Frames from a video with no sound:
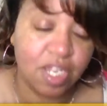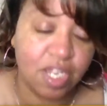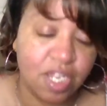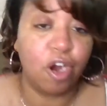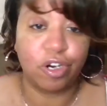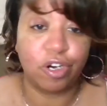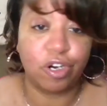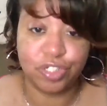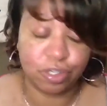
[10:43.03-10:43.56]
Or
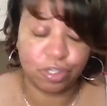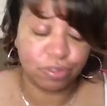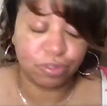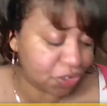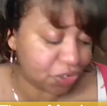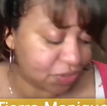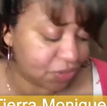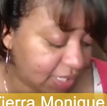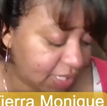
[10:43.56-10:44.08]
don't you
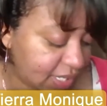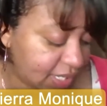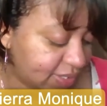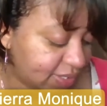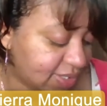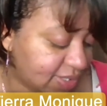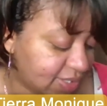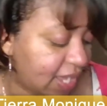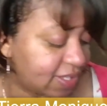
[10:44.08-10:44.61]
see it? That's
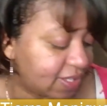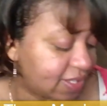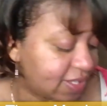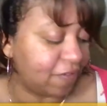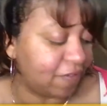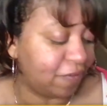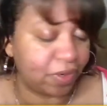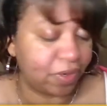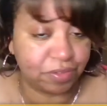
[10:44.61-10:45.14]
Isaiah
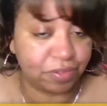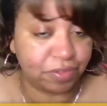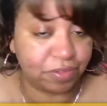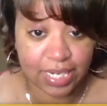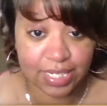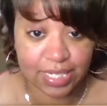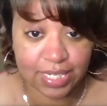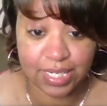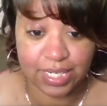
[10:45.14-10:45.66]
43,
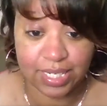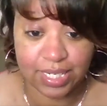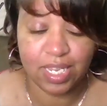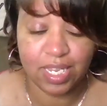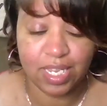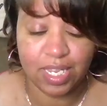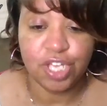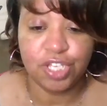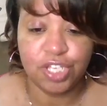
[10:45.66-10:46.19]
18.
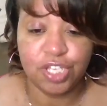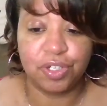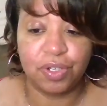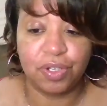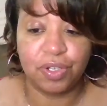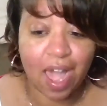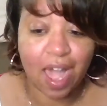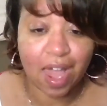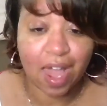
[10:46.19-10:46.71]
So
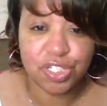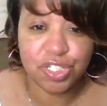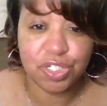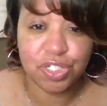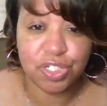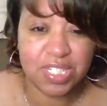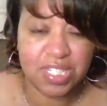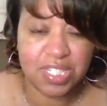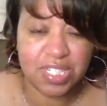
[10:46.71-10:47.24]
God is doing
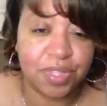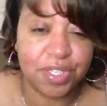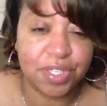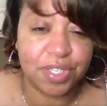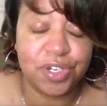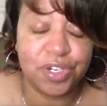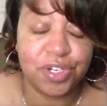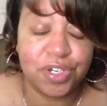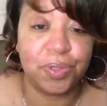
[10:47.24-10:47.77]
something
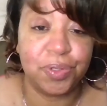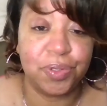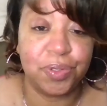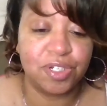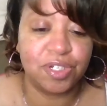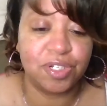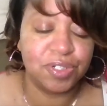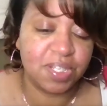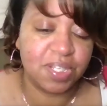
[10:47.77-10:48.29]
new. He's going
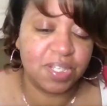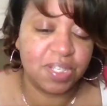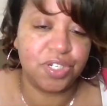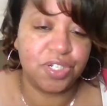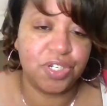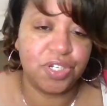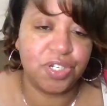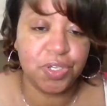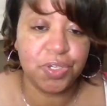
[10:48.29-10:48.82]
to do something
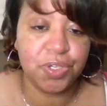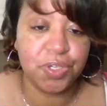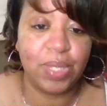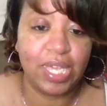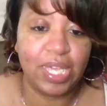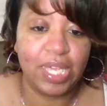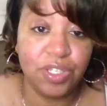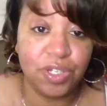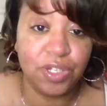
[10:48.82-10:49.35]
new
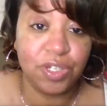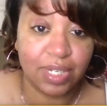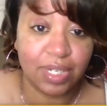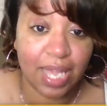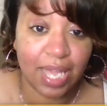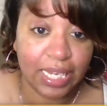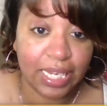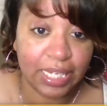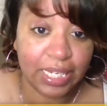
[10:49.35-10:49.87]
in your
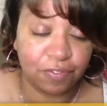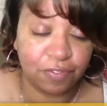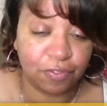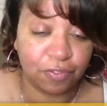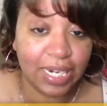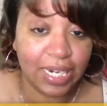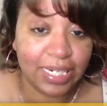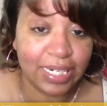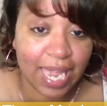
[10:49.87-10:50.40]
life
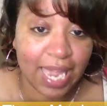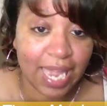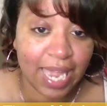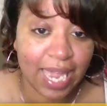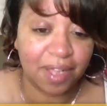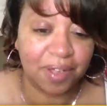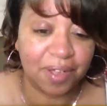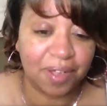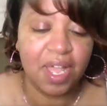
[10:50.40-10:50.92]
right
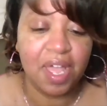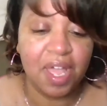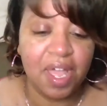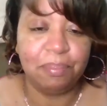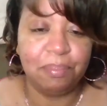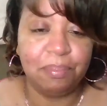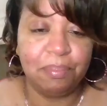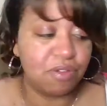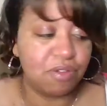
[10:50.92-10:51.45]
now, but
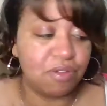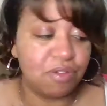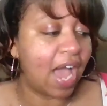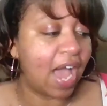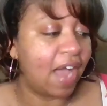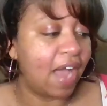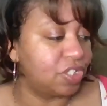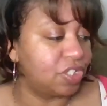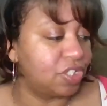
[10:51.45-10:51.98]
you have
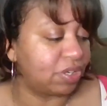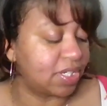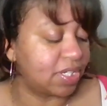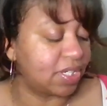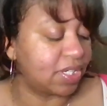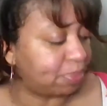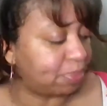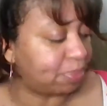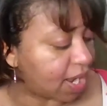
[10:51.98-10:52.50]
to trust the
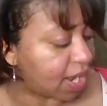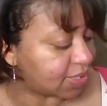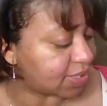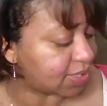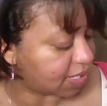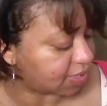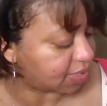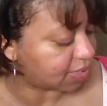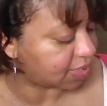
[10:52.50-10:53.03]

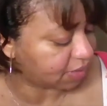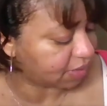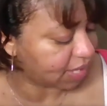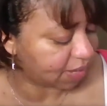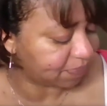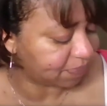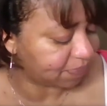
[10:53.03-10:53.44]
process, okay?